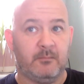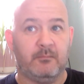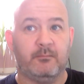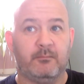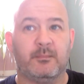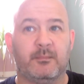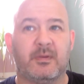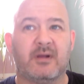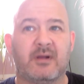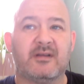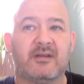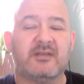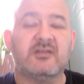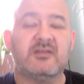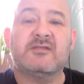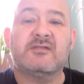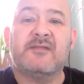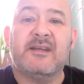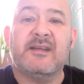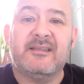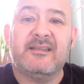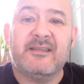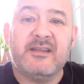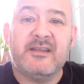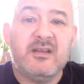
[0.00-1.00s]
But I can just
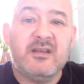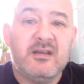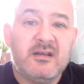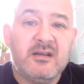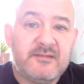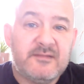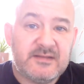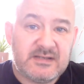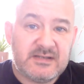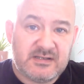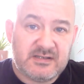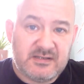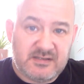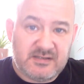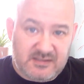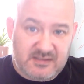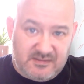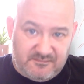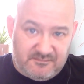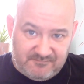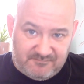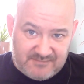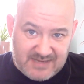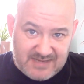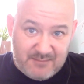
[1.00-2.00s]
feel the nervousness
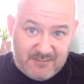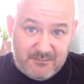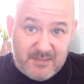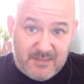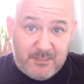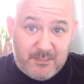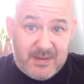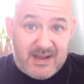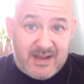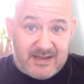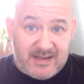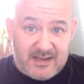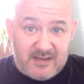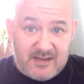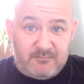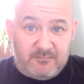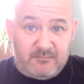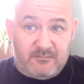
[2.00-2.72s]
in my back.